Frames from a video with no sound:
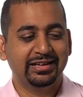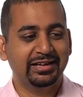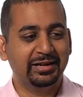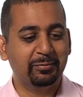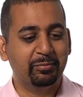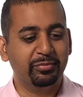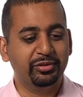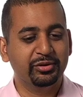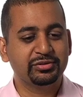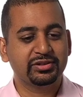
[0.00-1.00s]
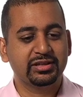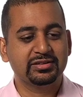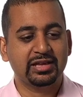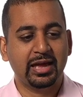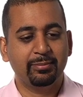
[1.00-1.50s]
um, those
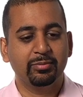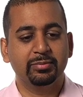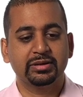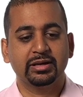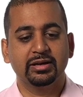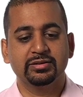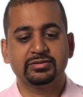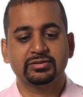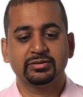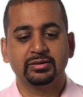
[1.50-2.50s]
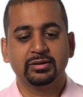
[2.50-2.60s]
things happen because